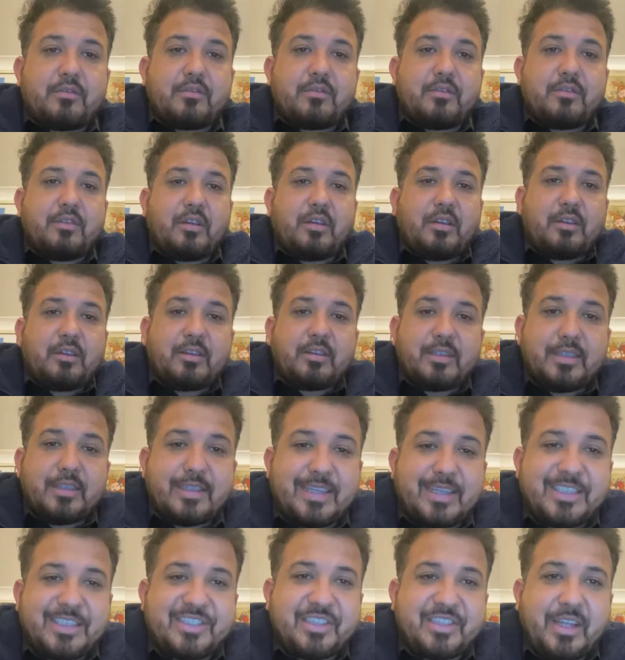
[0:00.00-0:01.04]
The
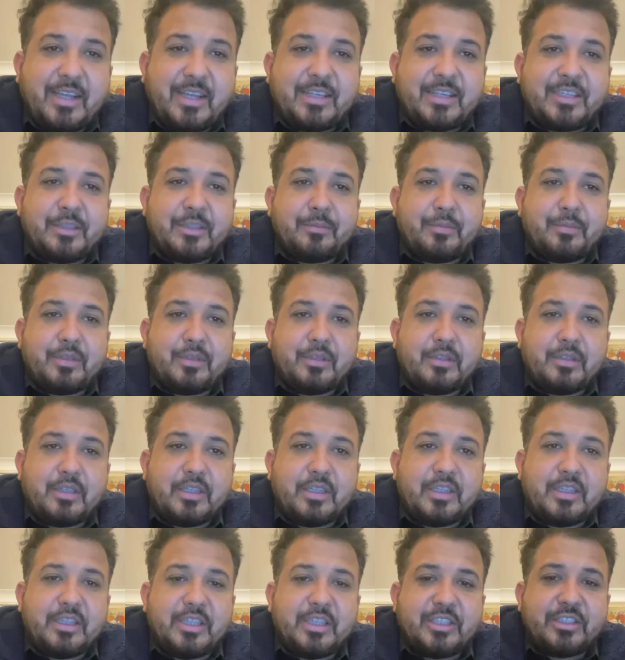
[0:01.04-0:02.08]
rationality
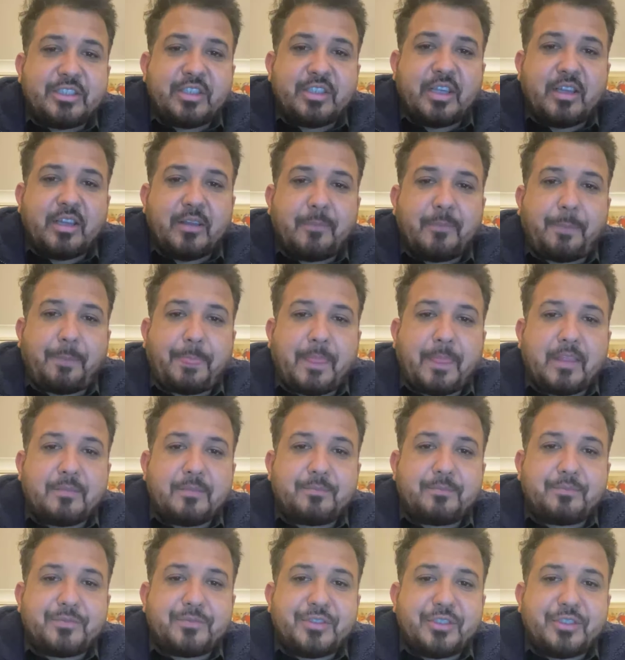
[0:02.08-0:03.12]
in this
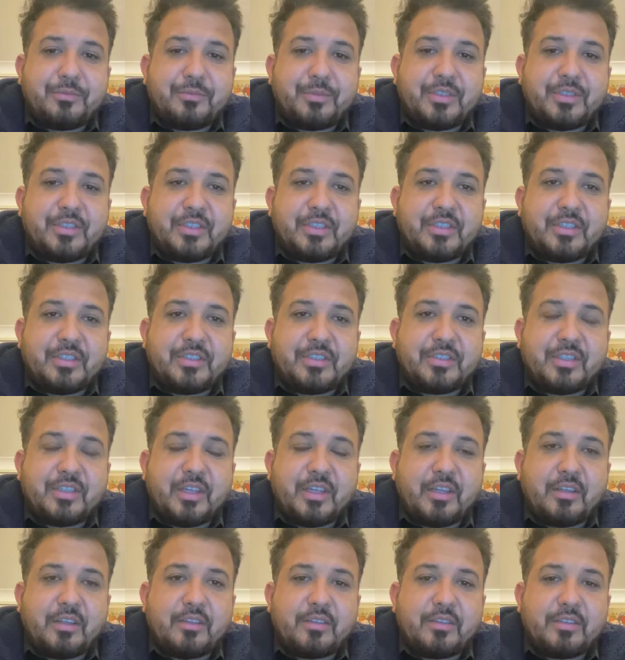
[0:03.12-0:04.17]
judgment, in this
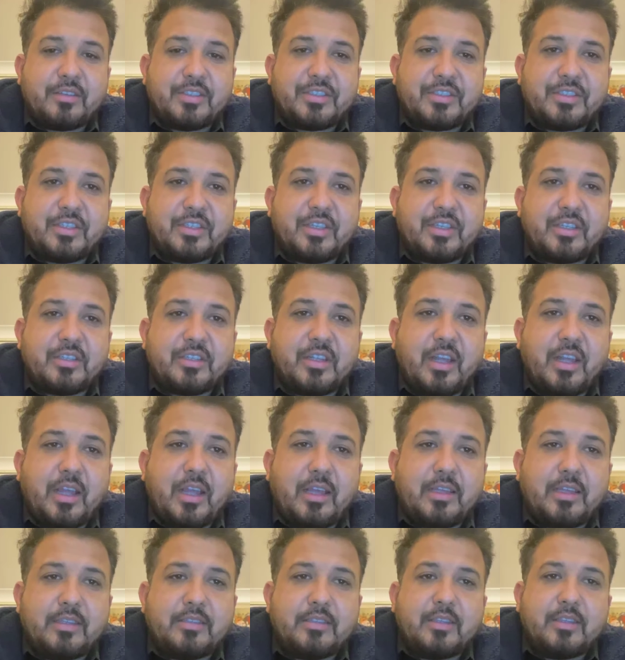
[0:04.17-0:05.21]
decision,
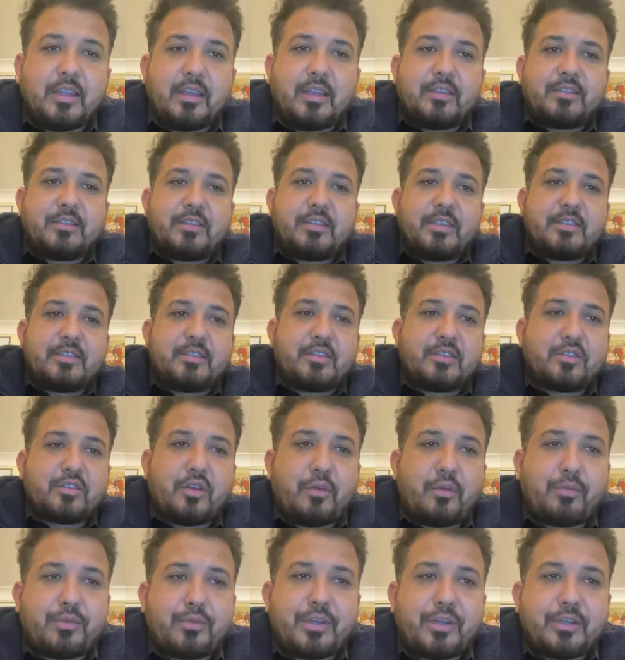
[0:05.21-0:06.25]
is since the
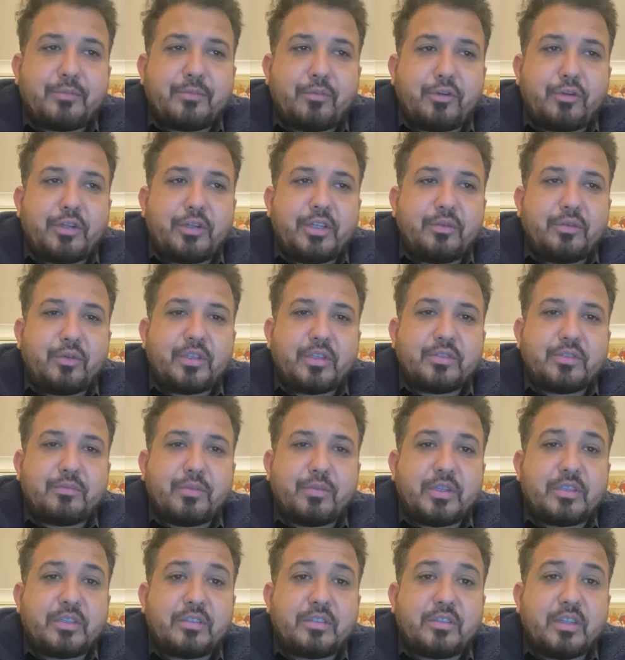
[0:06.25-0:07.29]
corporate body was
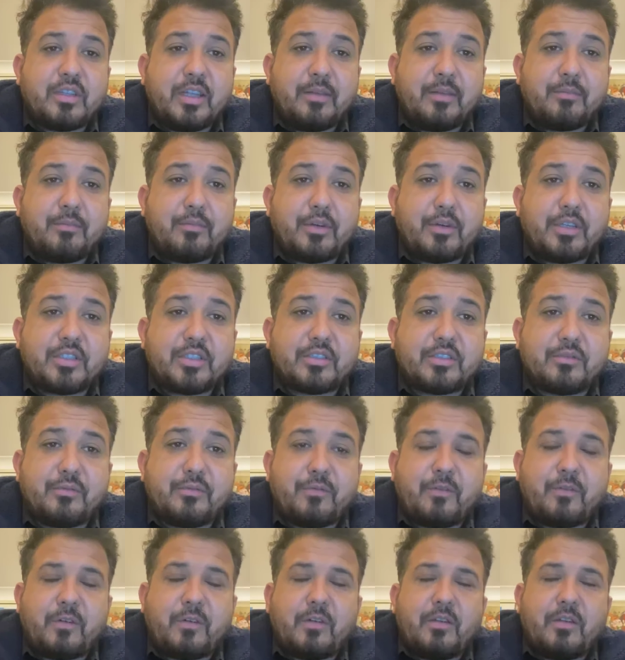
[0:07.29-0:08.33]
but a mask
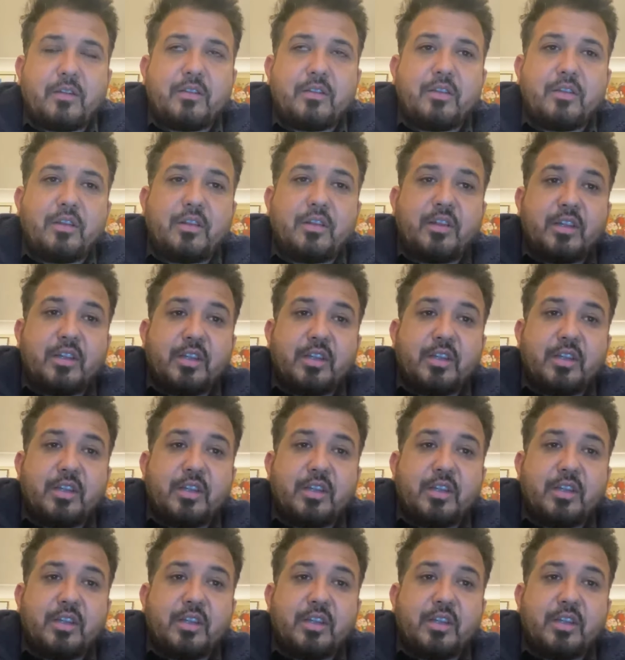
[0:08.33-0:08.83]
for the